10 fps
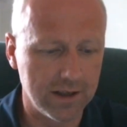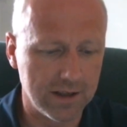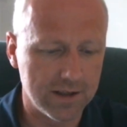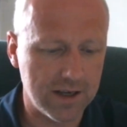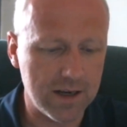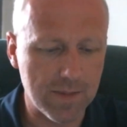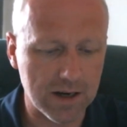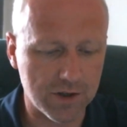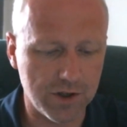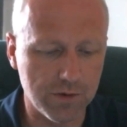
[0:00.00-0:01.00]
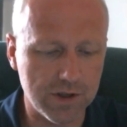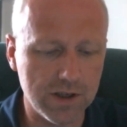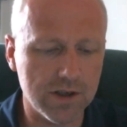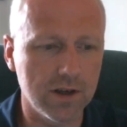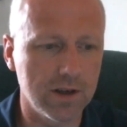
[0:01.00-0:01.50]
T-Max
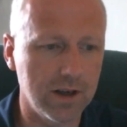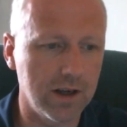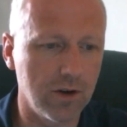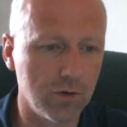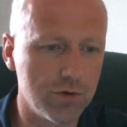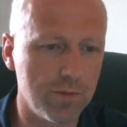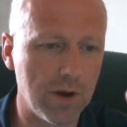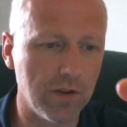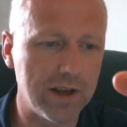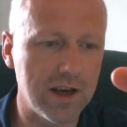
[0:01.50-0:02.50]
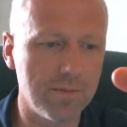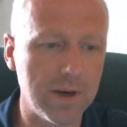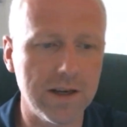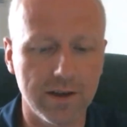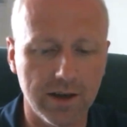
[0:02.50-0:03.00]
Juices, 100ml they give
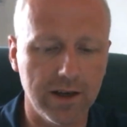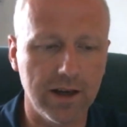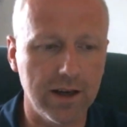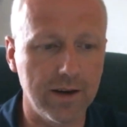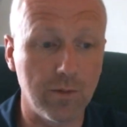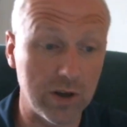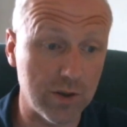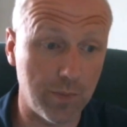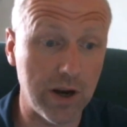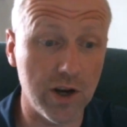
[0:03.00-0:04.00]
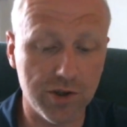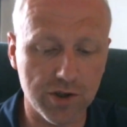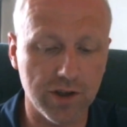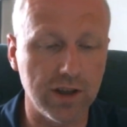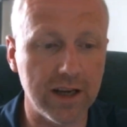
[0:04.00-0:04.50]
me, which I
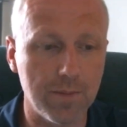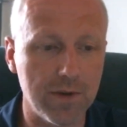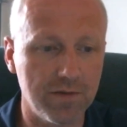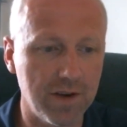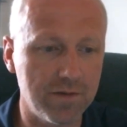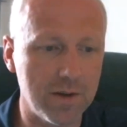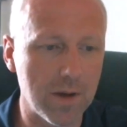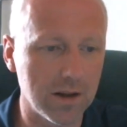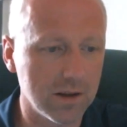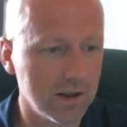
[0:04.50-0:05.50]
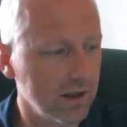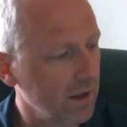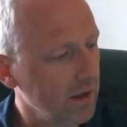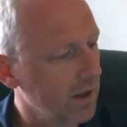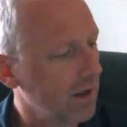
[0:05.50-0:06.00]
purchased, and they give me a 50ml
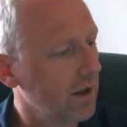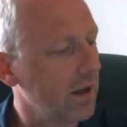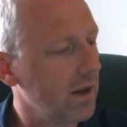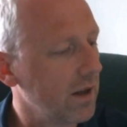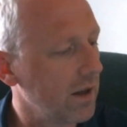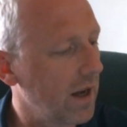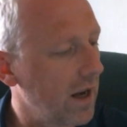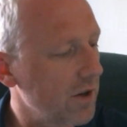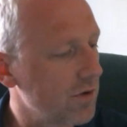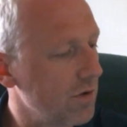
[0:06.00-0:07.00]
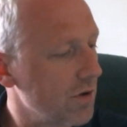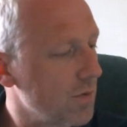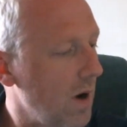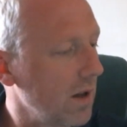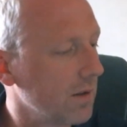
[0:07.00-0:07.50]
extra as
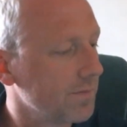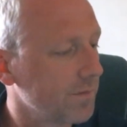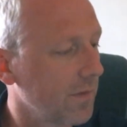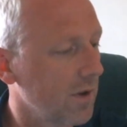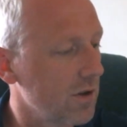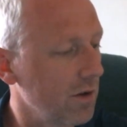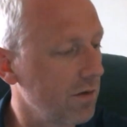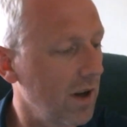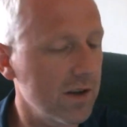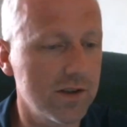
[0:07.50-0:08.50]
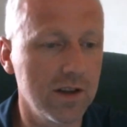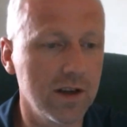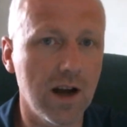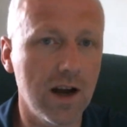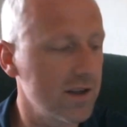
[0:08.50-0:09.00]
well. So thanks to the
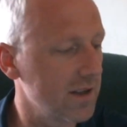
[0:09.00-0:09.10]
guys